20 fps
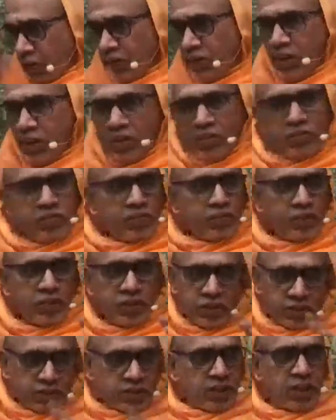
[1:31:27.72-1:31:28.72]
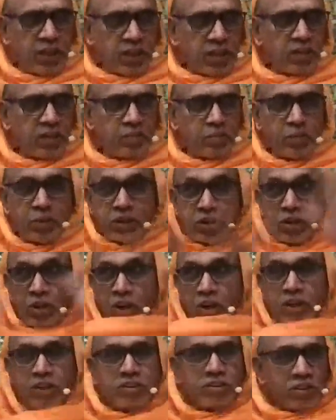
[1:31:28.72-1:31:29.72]
Myself is there, but
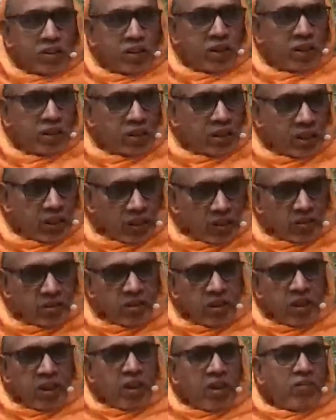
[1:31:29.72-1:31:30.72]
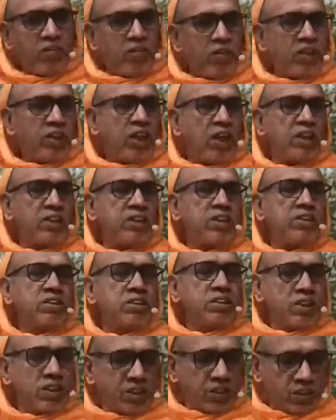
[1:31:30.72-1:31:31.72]
God is not there.
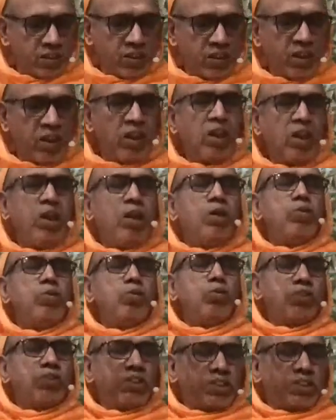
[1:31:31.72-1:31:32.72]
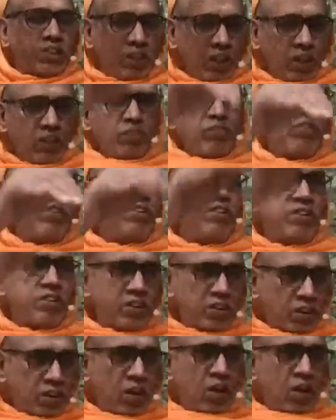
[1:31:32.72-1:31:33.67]
Vedantin says yourself is